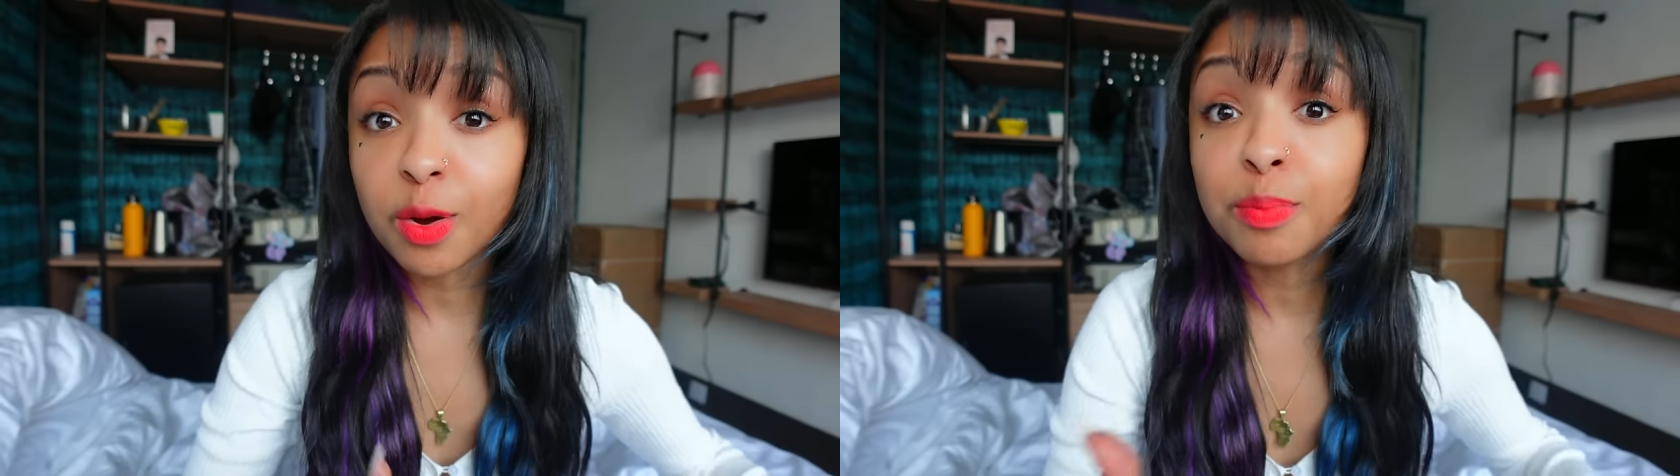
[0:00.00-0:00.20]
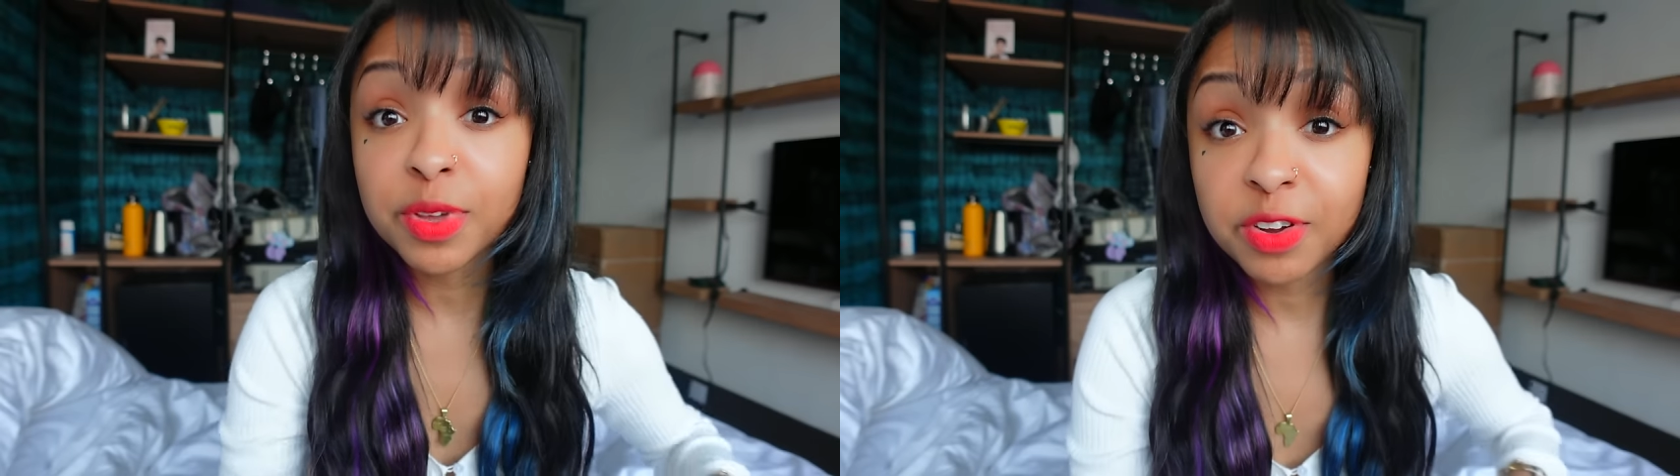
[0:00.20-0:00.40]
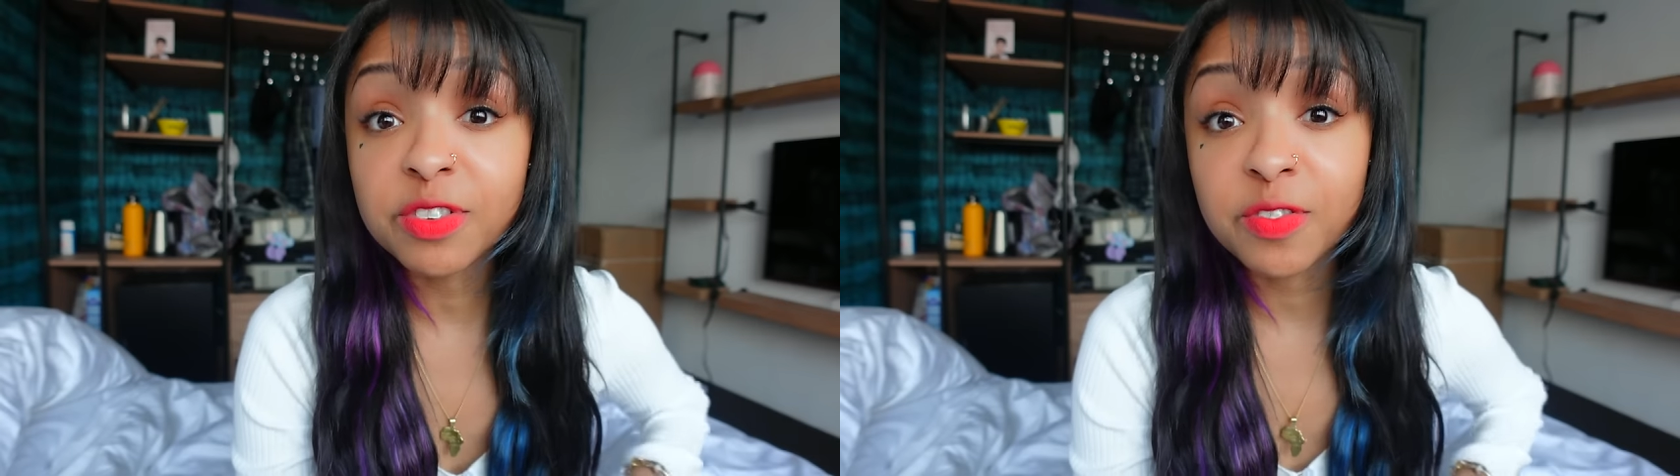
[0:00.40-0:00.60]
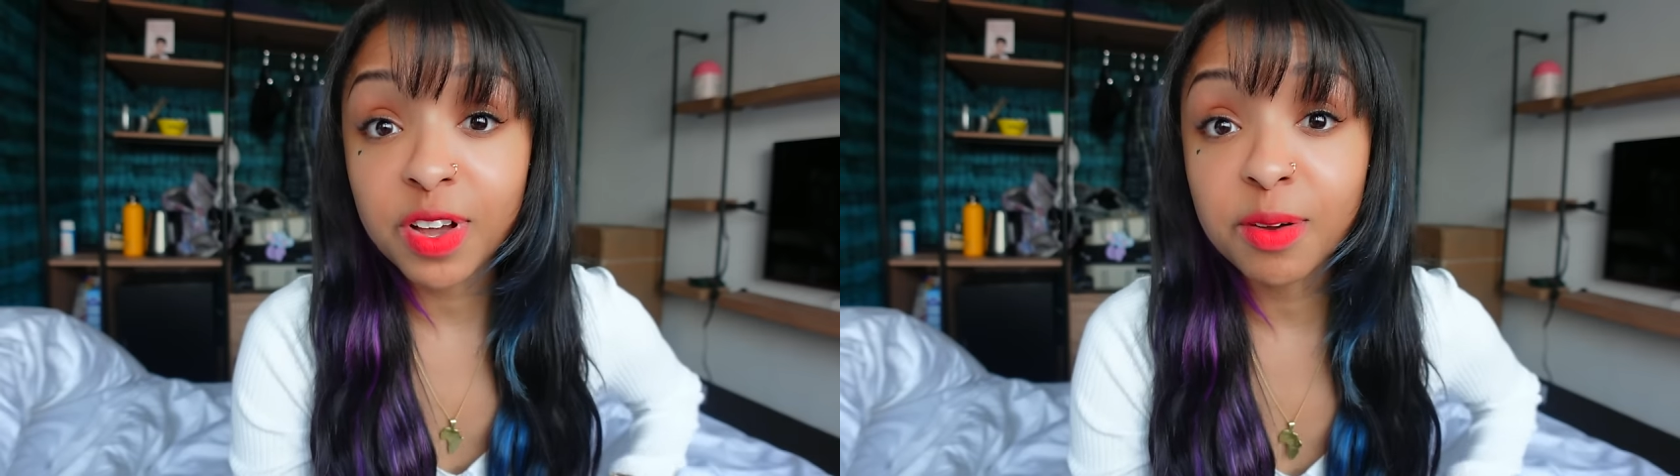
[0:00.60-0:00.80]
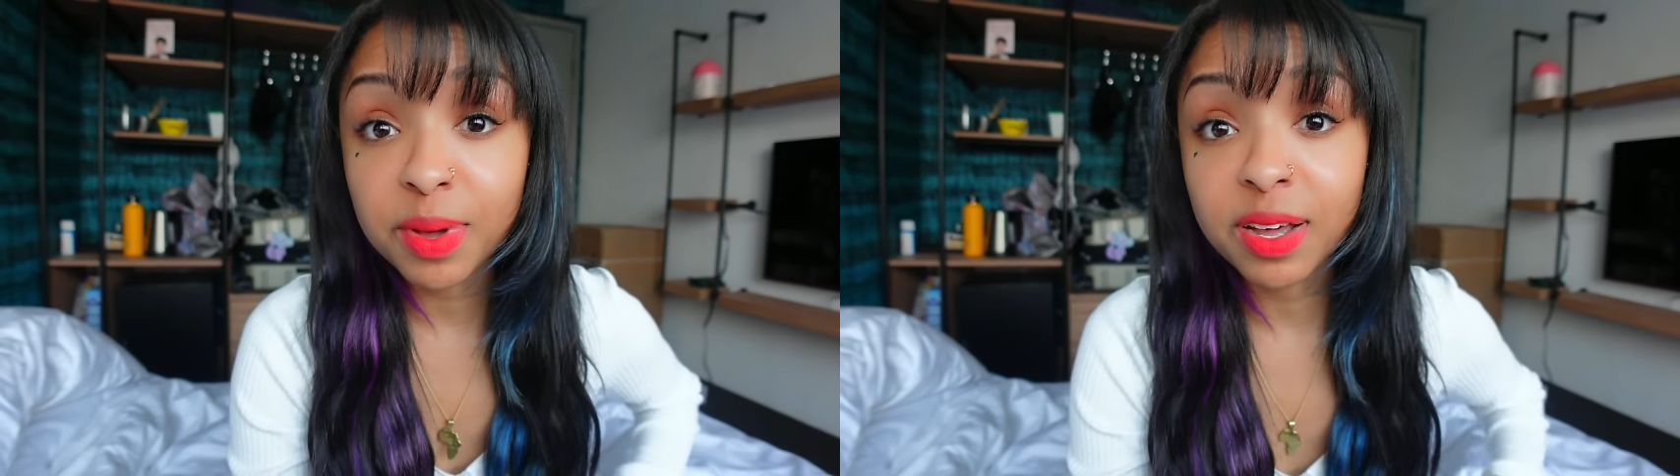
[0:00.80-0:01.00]
are bitter as
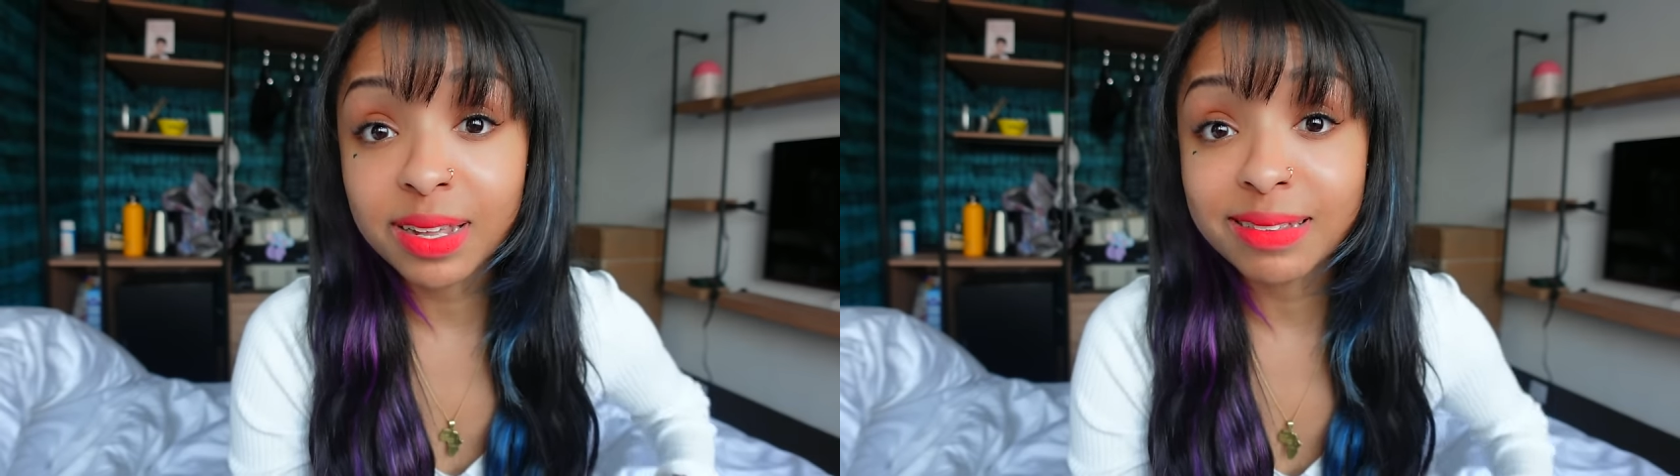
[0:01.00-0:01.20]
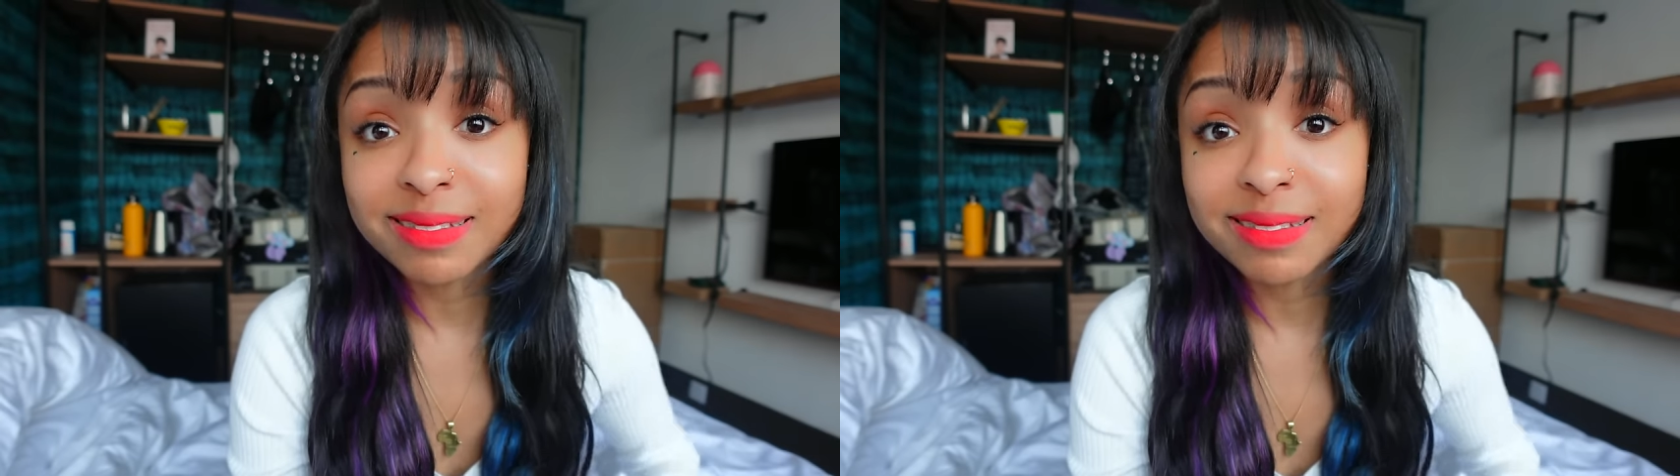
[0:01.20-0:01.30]
fuck about it.